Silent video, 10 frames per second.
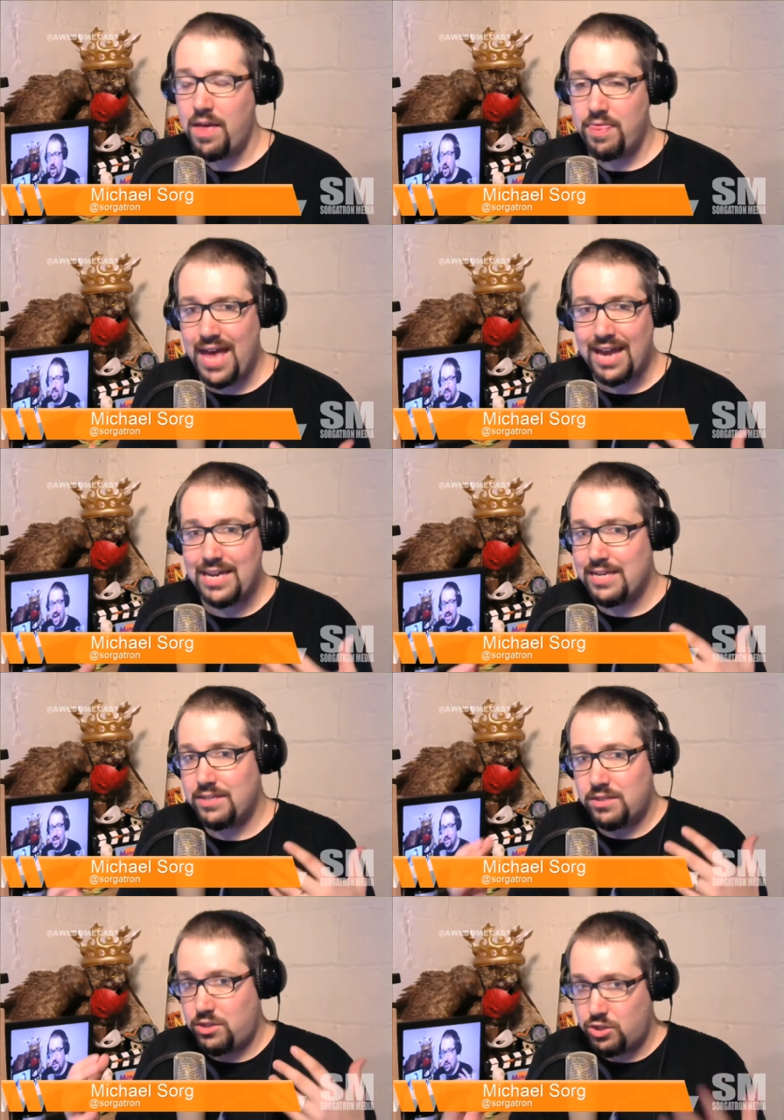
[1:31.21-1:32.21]
that
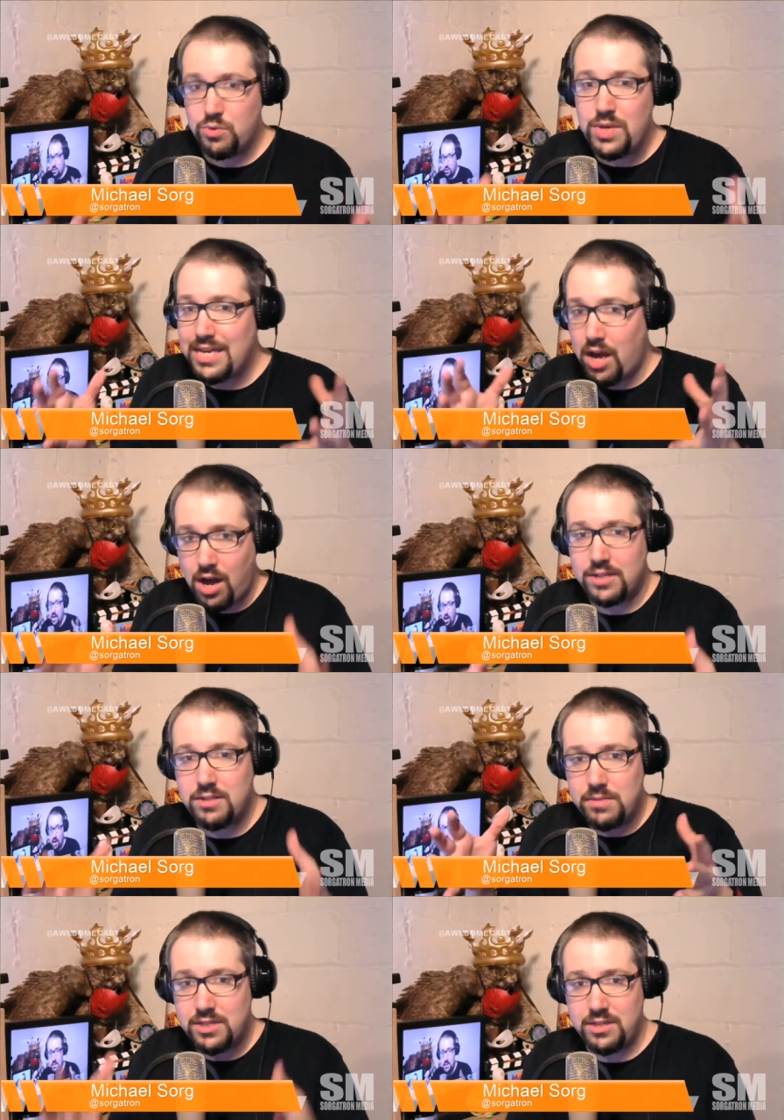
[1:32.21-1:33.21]
is doing
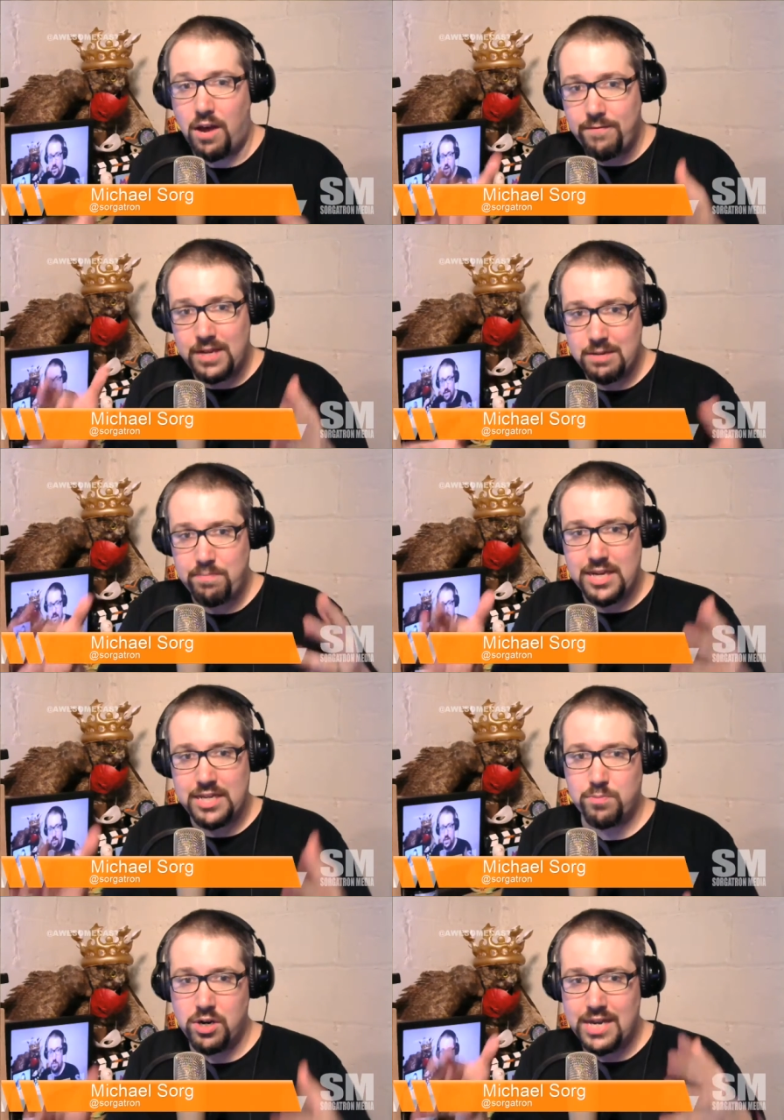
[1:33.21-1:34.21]
awesome stuff in
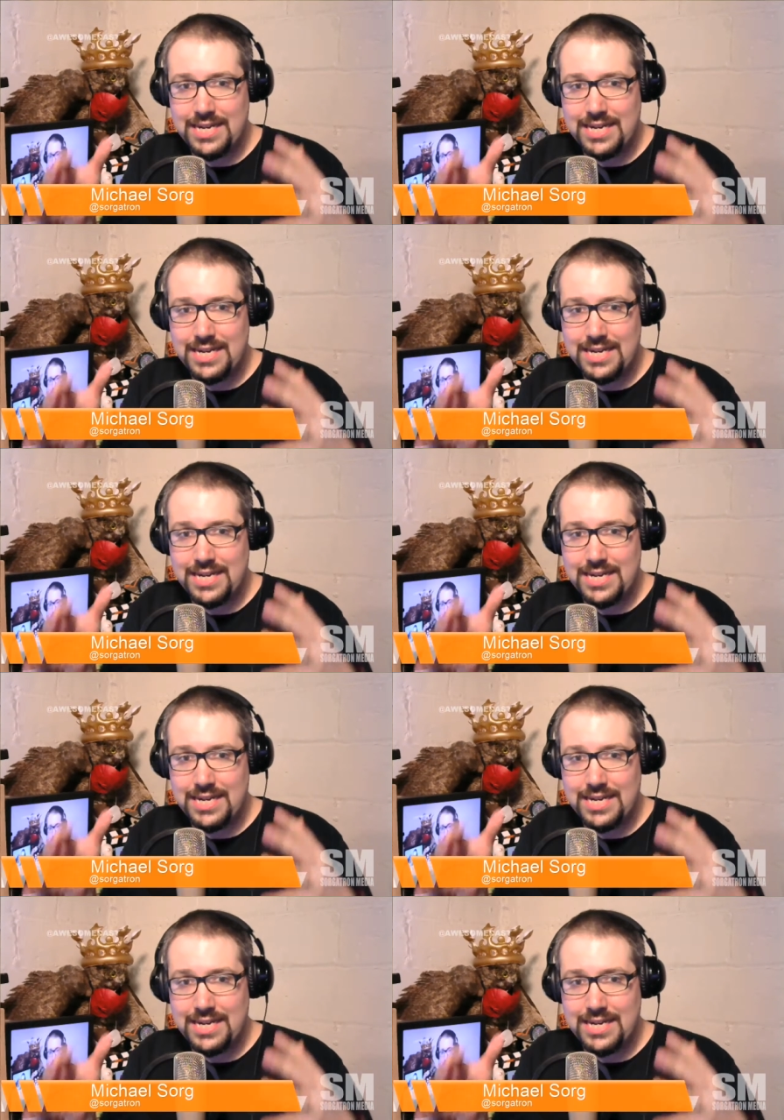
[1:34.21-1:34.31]
Pittsburgh,